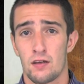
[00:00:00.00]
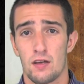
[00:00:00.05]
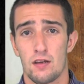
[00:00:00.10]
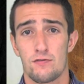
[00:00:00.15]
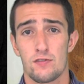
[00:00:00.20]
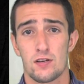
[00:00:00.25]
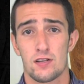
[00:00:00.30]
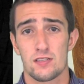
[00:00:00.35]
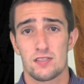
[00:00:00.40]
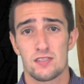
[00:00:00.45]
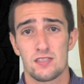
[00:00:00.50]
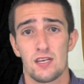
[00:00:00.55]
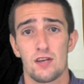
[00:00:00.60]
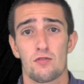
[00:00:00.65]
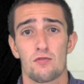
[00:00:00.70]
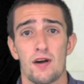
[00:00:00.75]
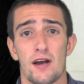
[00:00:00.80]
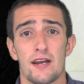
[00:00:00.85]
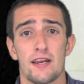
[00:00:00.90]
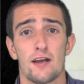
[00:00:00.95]
if you can see
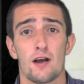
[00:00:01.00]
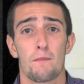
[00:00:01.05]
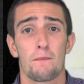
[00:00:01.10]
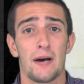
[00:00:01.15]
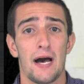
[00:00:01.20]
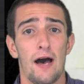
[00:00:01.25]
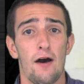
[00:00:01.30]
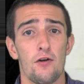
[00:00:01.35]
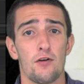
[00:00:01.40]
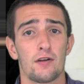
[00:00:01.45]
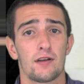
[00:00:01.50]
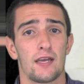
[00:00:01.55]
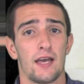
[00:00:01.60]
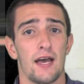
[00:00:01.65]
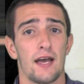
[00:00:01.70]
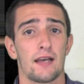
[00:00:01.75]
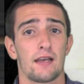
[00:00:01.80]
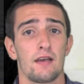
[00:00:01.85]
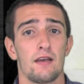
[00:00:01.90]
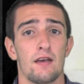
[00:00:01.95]
right here, a powder
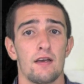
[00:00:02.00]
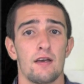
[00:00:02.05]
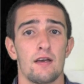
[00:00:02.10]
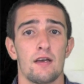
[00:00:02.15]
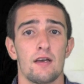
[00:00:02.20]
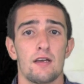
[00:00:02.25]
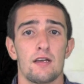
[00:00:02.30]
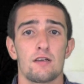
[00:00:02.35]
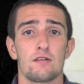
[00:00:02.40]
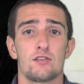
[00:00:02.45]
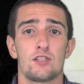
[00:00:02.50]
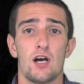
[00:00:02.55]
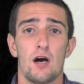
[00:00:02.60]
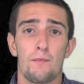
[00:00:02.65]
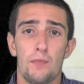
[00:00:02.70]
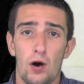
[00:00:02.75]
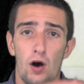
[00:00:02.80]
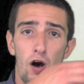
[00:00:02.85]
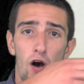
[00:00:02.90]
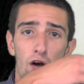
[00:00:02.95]
keg, you dump
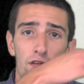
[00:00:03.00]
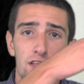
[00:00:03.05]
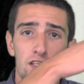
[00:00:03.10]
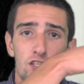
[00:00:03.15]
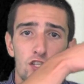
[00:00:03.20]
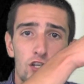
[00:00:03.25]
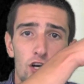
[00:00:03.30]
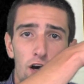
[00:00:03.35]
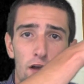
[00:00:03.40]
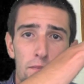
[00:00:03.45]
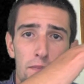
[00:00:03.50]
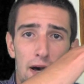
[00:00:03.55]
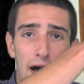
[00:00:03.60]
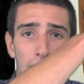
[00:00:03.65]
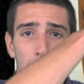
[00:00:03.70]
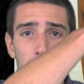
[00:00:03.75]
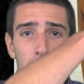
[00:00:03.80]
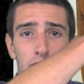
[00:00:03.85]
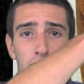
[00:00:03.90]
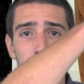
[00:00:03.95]
all this
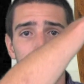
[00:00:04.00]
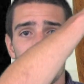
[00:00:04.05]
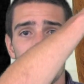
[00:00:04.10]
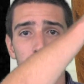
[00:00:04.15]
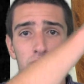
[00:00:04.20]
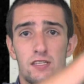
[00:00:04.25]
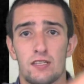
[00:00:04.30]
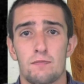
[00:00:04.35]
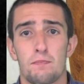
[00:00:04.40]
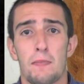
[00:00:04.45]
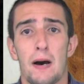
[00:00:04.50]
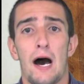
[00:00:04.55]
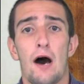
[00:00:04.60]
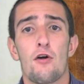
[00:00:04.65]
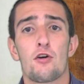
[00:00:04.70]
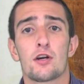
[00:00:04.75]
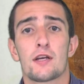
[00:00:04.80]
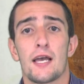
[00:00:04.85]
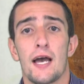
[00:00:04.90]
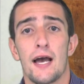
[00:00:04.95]
gunpowder into this
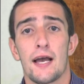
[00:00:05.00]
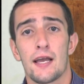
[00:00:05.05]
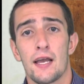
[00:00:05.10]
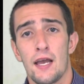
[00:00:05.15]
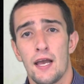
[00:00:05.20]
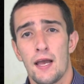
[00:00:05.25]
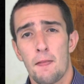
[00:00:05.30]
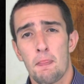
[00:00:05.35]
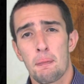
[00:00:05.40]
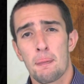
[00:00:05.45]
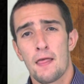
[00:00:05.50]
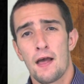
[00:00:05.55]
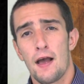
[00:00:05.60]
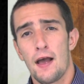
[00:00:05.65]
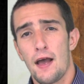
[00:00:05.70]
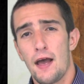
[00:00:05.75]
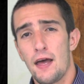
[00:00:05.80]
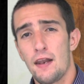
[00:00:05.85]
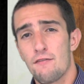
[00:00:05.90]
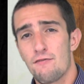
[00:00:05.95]
powder keg,
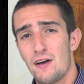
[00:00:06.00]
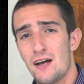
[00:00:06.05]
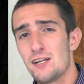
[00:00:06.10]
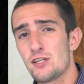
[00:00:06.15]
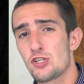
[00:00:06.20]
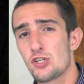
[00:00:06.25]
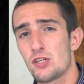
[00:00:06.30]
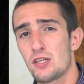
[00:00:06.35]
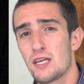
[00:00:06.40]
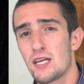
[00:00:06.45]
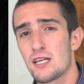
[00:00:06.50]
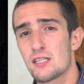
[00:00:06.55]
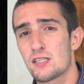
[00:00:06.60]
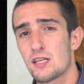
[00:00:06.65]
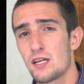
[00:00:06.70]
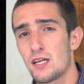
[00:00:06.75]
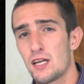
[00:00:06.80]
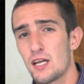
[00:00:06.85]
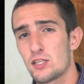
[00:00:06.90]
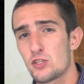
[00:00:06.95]
and eventually it's going
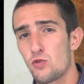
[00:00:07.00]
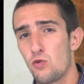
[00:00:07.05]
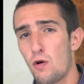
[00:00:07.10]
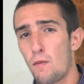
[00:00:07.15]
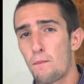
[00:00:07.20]
to get to a